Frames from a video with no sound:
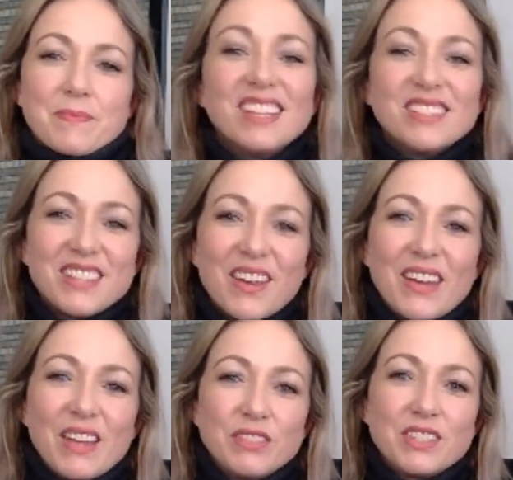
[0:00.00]
So
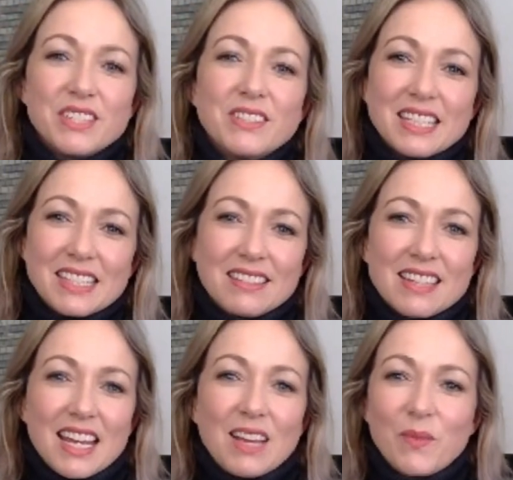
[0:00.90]
if you're still
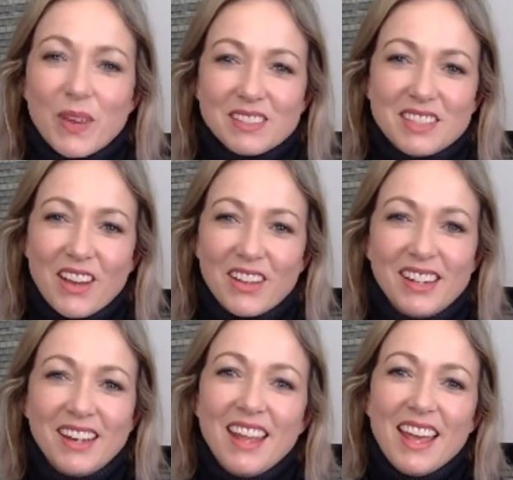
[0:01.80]
listening, well
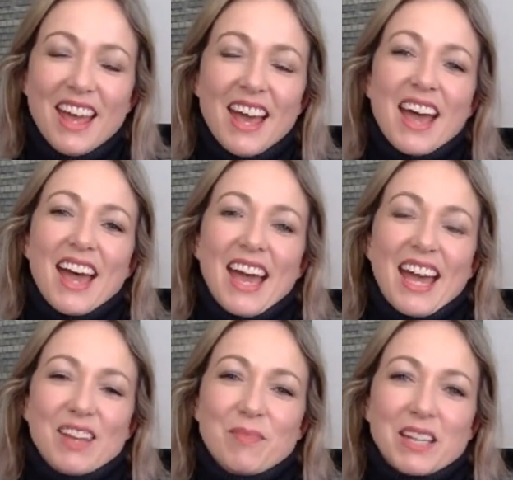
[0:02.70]
done.
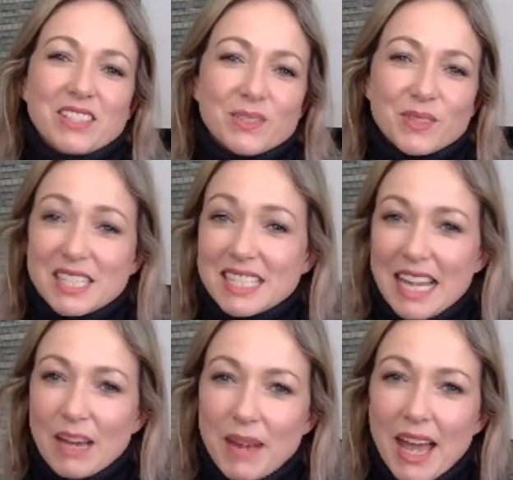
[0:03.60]
I just want to say
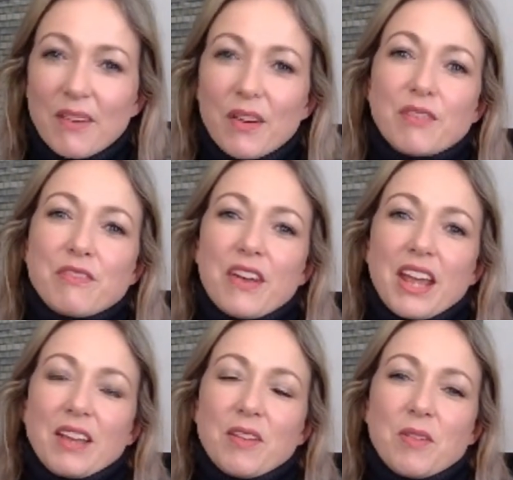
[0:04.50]
I'm now
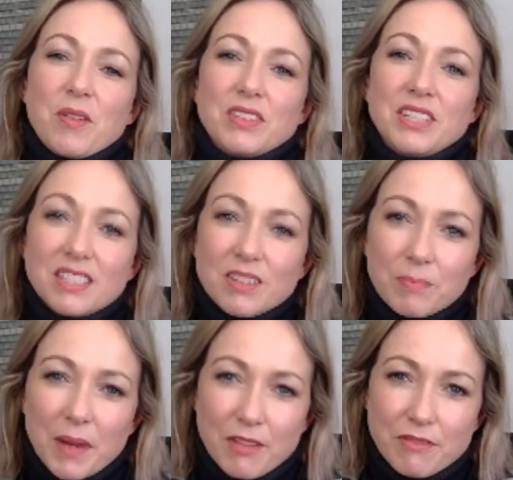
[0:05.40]
offering distant
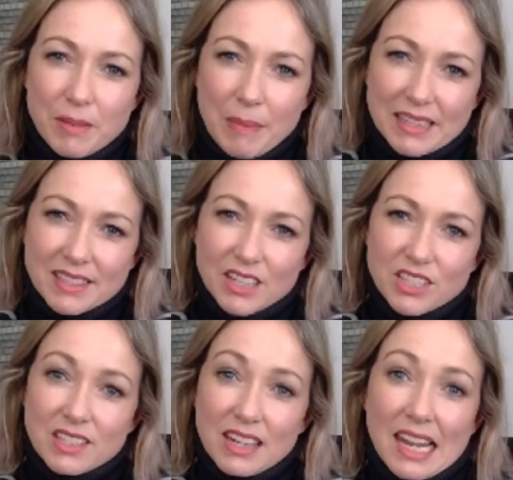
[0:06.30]
biofeedback
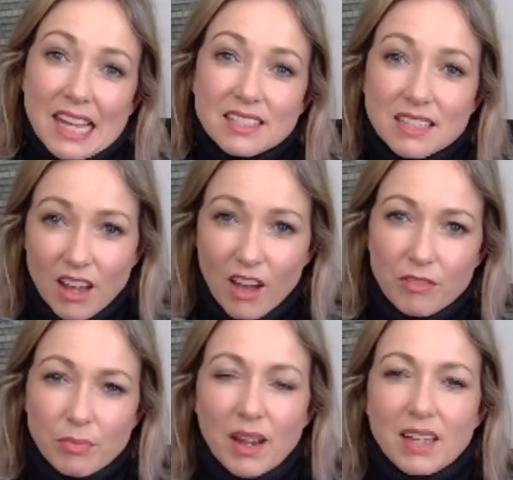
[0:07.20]
sessions at less than half
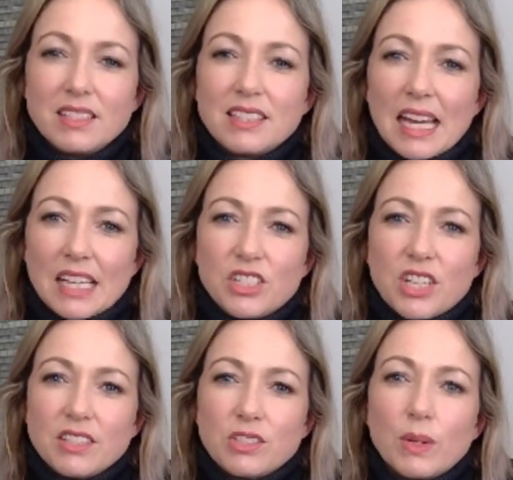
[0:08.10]
price at
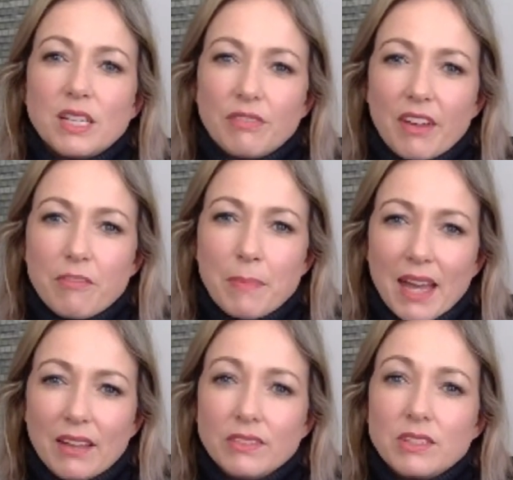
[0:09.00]
just £25
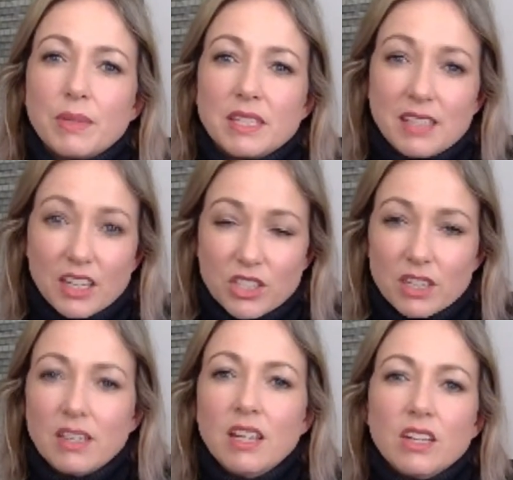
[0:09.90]
per session
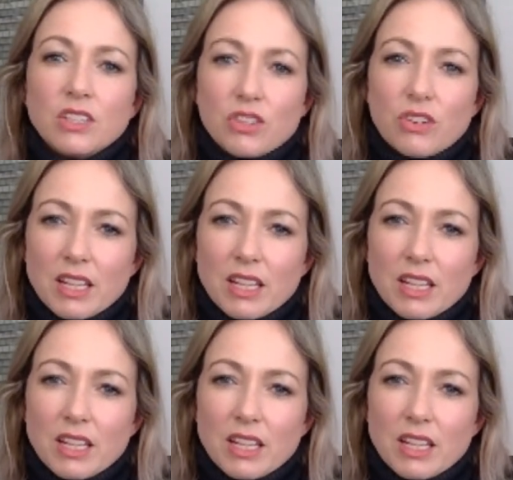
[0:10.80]
during